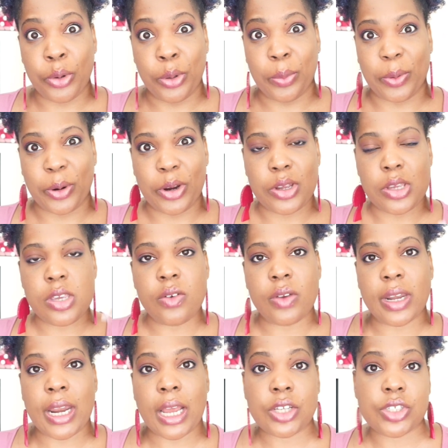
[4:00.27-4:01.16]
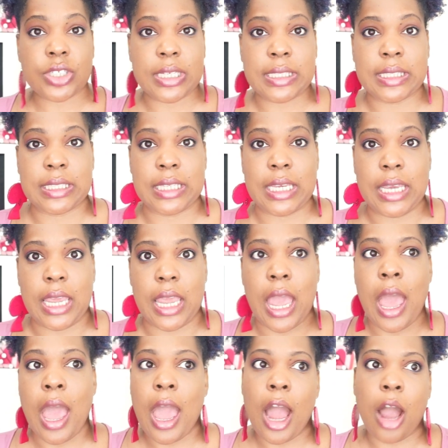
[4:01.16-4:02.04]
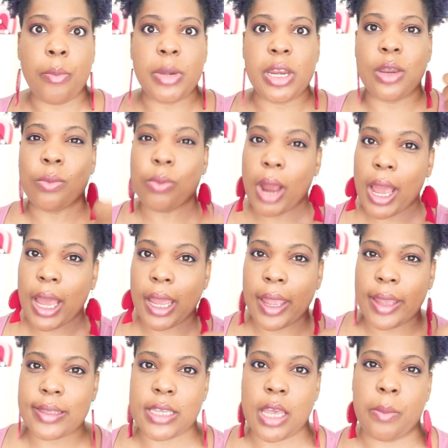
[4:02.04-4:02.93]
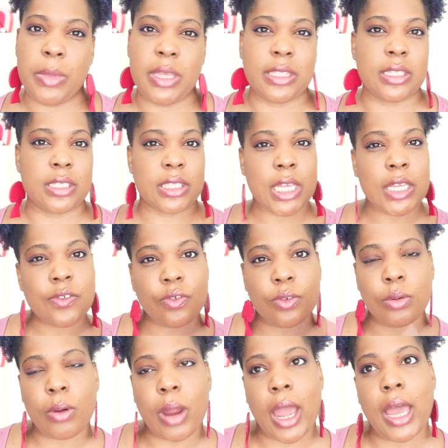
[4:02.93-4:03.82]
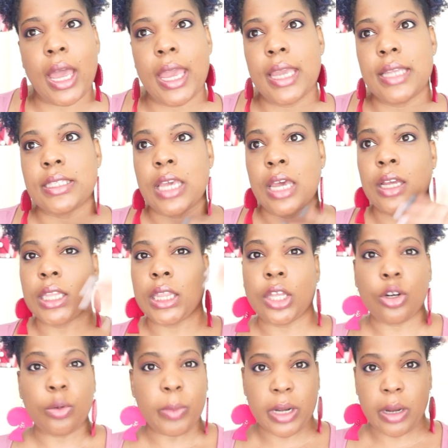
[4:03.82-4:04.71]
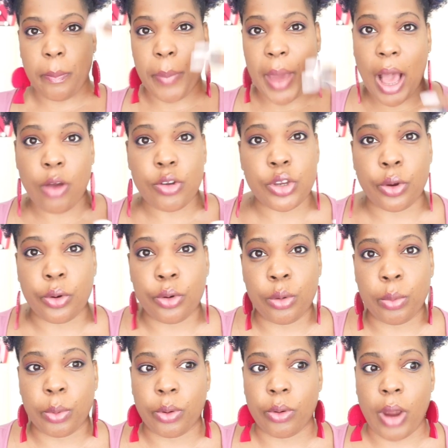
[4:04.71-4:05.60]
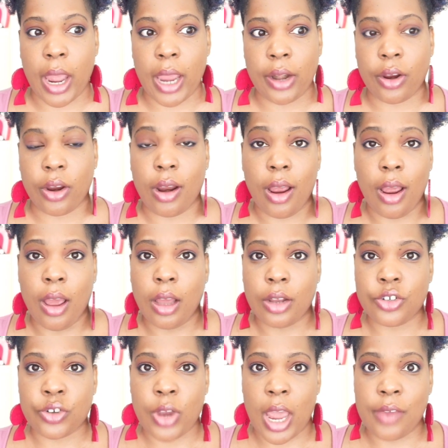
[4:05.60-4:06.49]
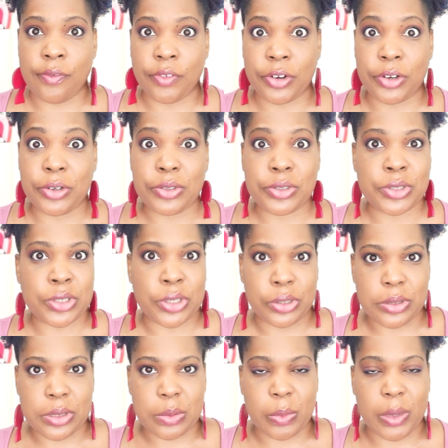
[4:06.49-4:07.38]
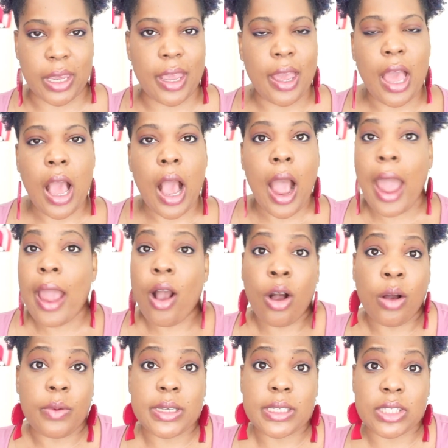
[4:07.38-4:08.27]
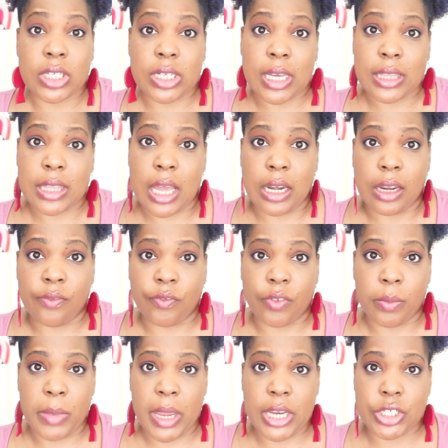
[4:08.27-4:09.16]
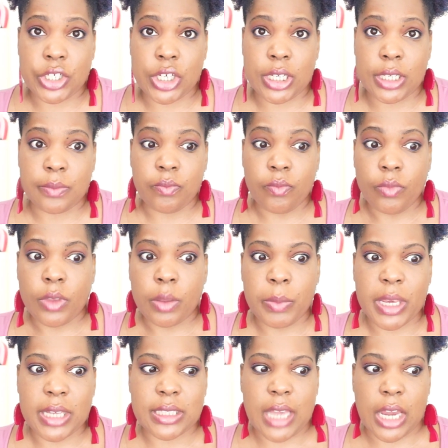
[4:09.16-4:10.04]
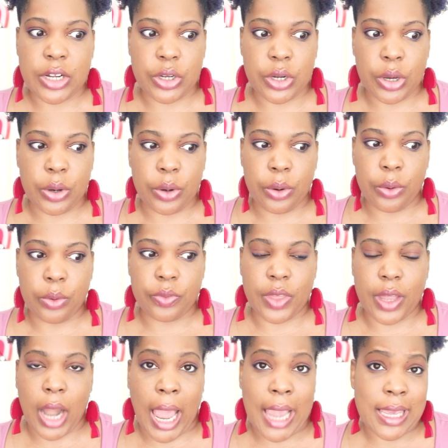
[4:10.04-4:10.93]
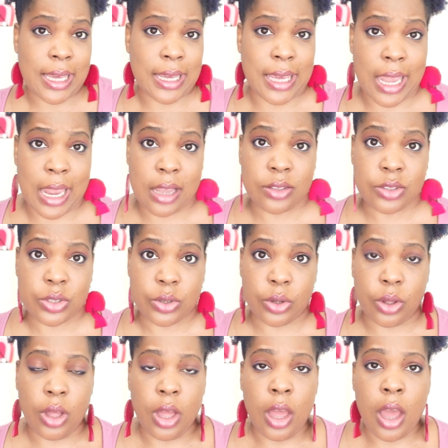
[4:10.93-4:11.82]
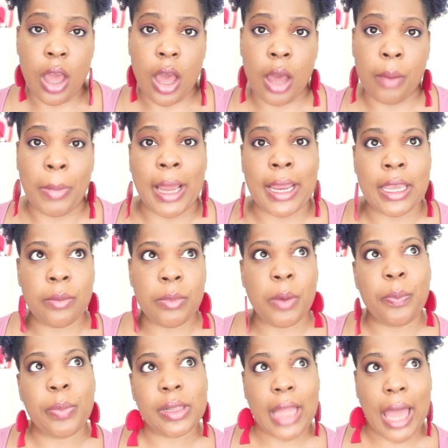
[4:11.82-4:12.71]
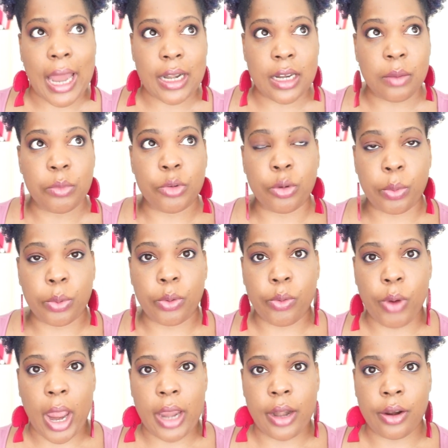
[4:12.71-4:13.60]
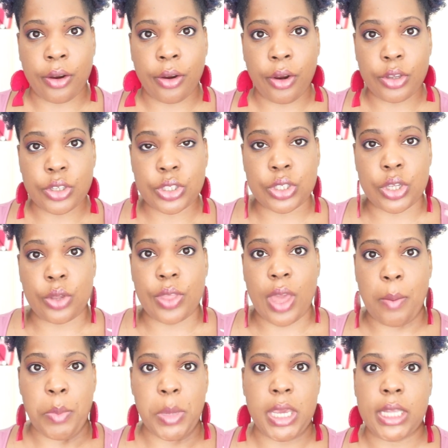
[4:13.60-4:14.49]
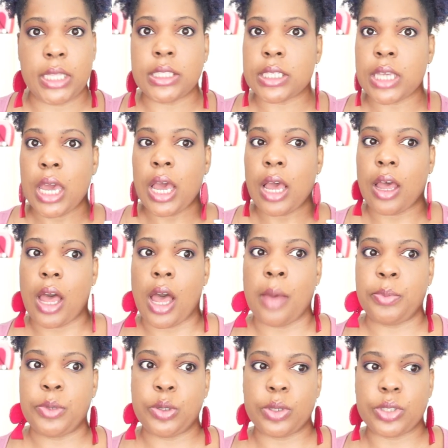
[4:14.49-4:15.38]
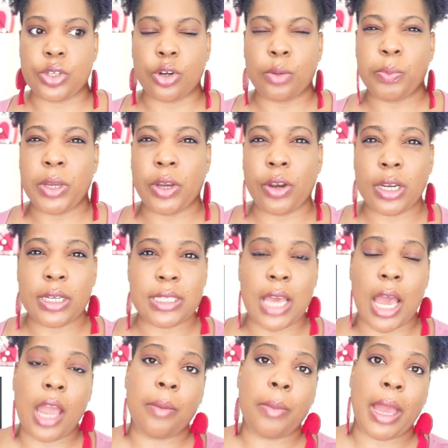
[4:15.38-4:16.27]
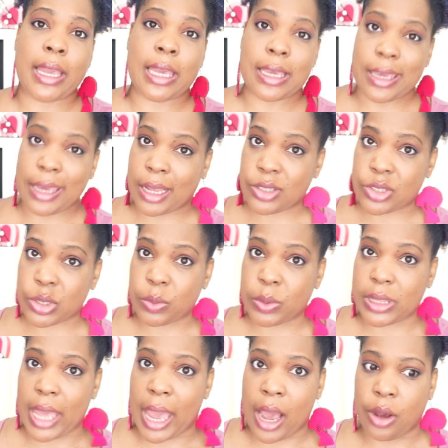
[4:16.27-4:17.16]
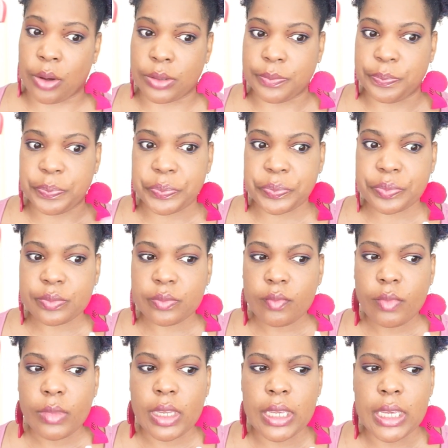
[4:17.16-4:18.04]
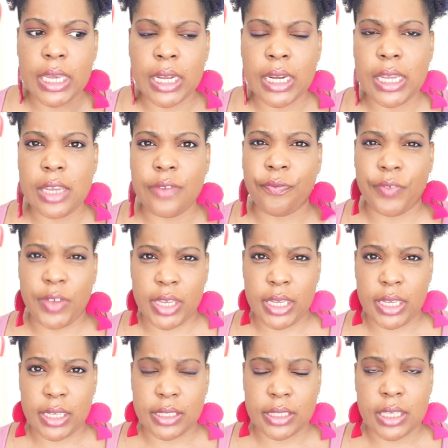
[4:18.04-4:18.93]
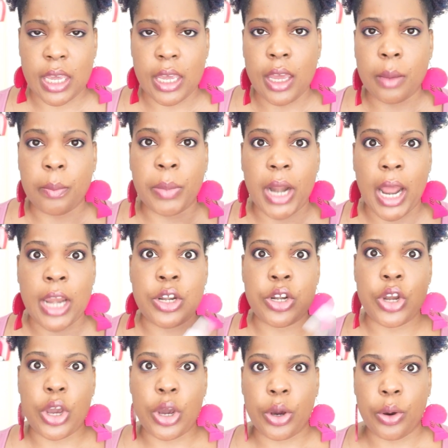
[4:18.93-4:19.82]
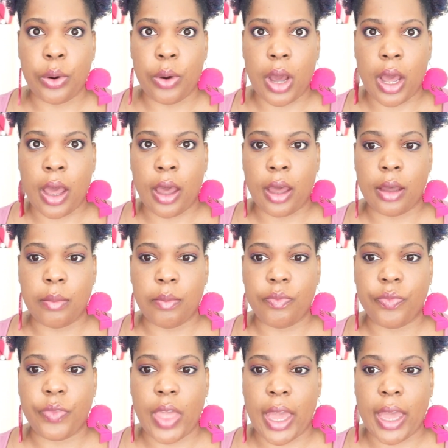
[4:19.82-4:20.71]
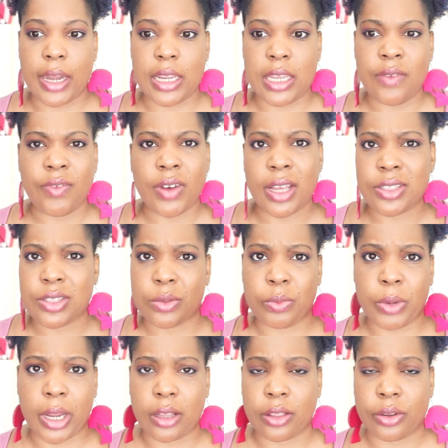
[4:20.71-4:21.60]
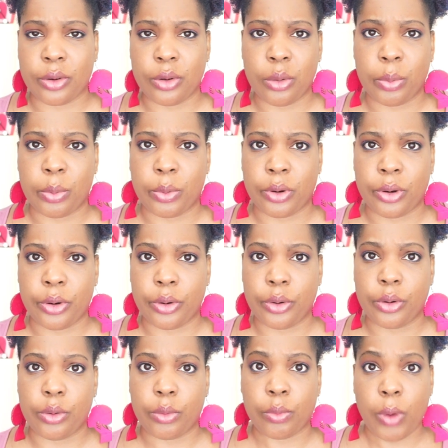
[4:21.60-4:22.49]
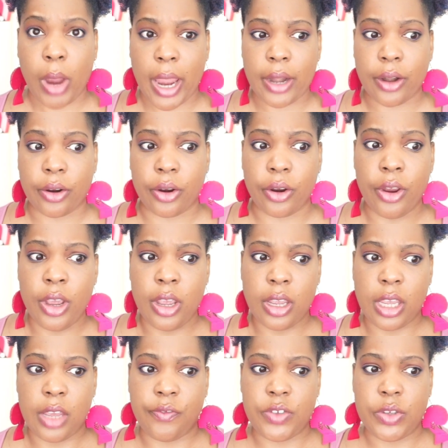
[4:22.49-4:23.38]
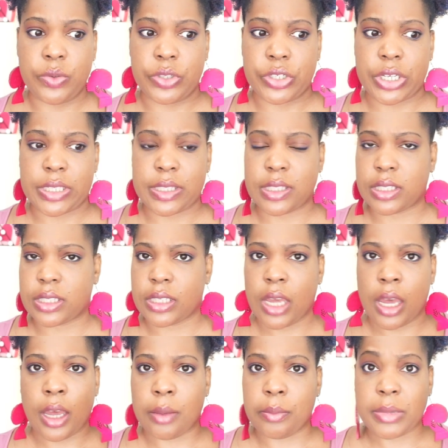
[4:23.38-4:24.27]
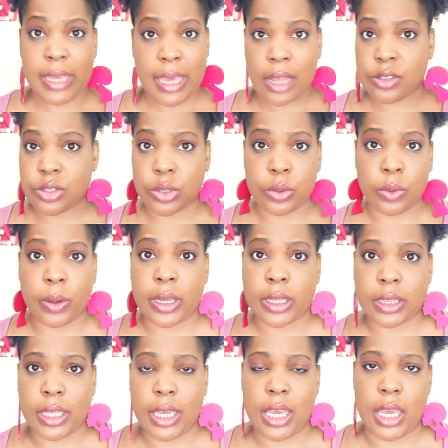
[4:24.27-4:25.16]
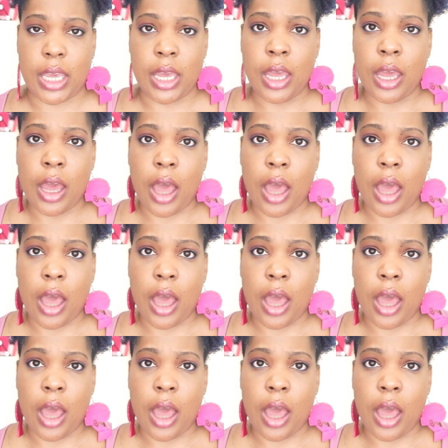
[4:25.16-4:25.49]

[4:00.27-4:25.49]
Uber, you can actually see how many rides, how many successful rides, a little bit about your Uber driver, excuse me. I always look at that information because I know that I can cancel. I am a platinum Uber rider, so that means up to a certain period of time I could cancel without any fees. But I know that even as a regular Uber rider, if you just cancel quickly,